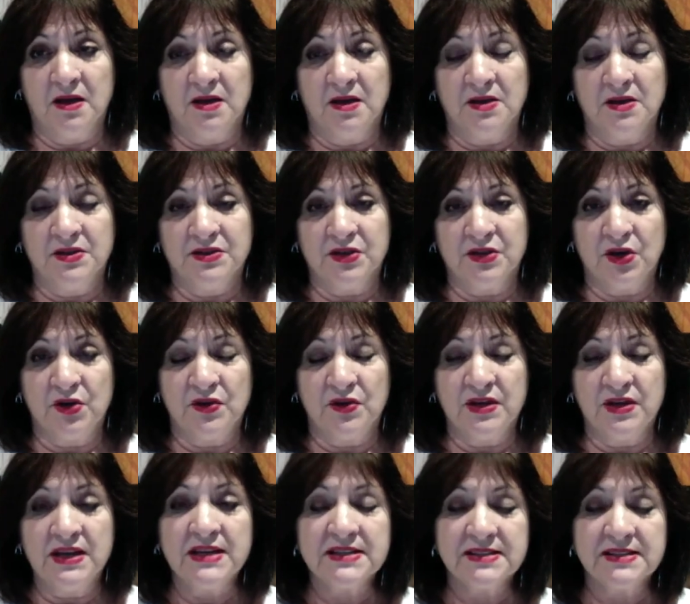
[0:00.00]
So the
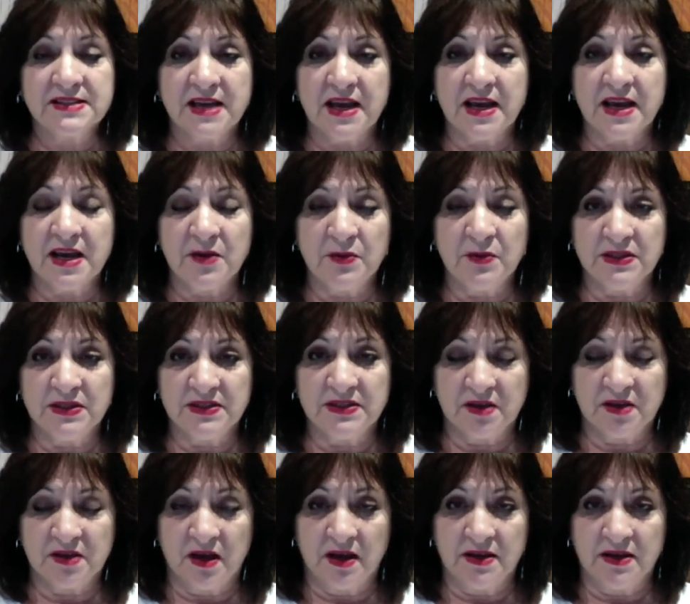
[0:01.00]
next day we
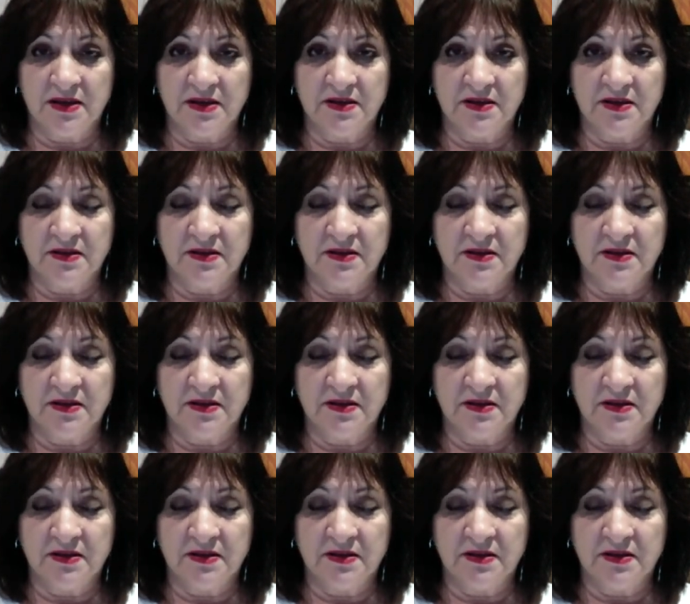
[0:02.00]
decided